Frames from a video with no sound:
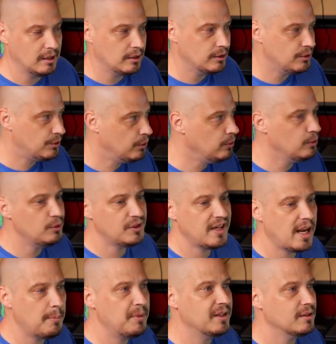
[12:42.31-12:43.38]
Sudo
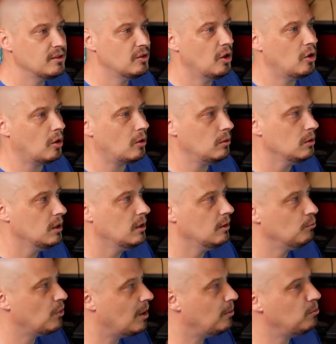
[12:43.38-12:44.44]
snap install
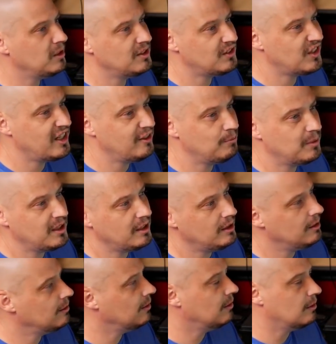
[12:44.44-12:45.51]
probably saved
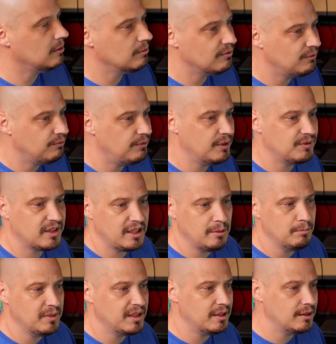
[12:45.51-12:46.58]
me,
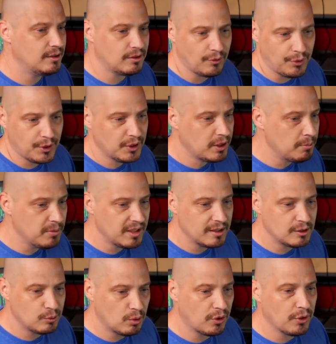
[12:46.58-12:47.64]
15 minutes to 30
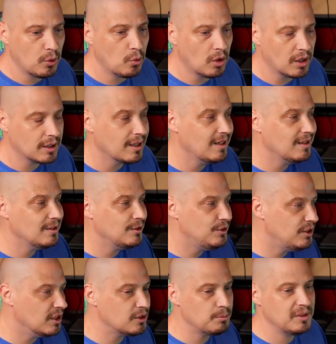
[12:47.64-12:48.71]
minutes worth of work
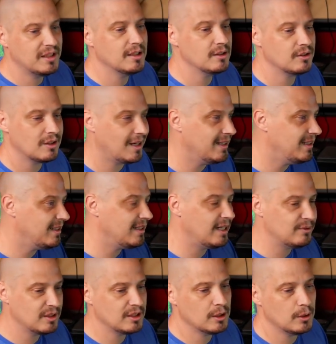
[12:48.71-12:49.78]
just because I didn't
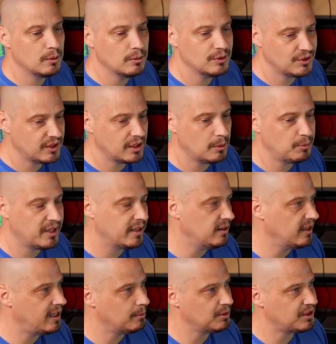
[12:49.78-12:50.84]
have to go set up that
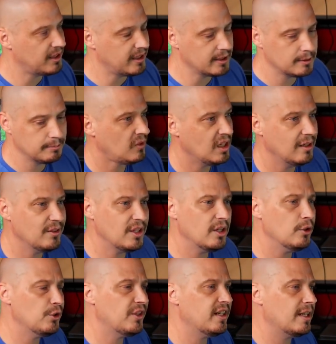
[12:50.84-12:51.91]
LAMP stack. And the
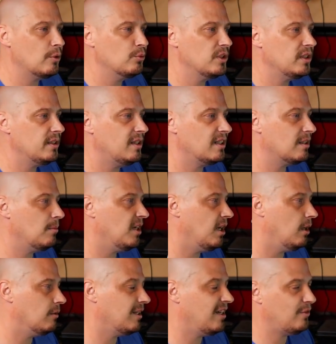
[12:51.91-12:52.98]
other thing I really like
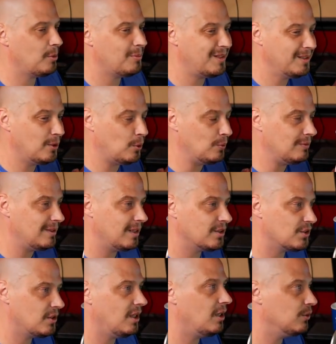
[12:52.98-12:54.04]
about having my own
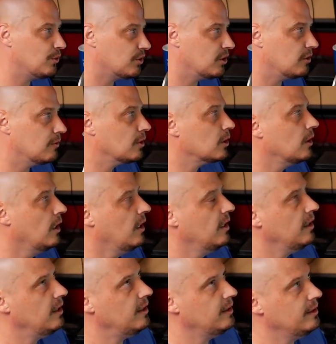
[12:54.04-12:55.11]
Nextcloud server
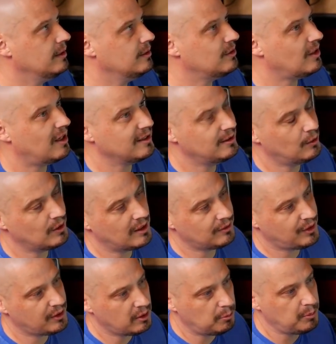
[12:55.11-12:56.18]
is I don't have
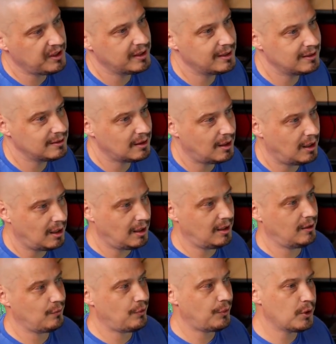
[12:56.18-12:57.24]
to depend
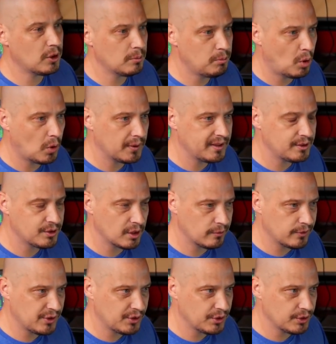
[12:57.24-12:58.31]
on third-party
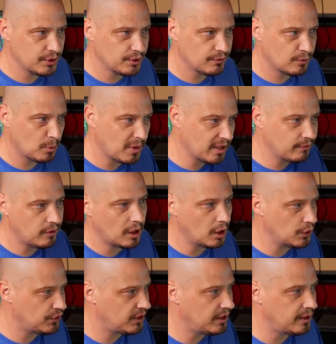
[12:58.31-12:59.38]
services for my file
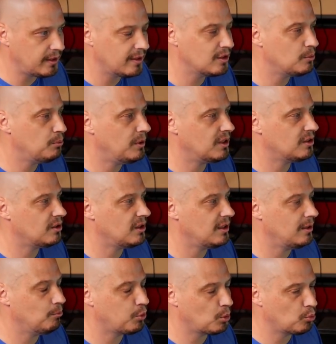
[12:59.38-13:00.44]
syncing,
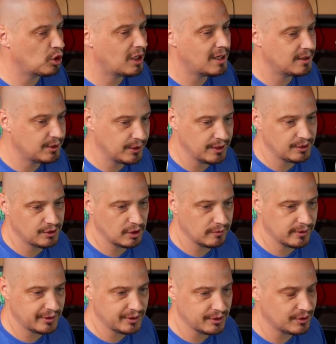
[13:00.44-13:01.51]
especially proprietary
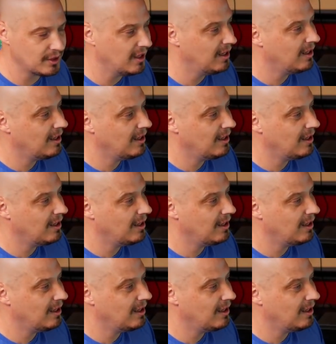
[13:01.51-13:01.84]
services.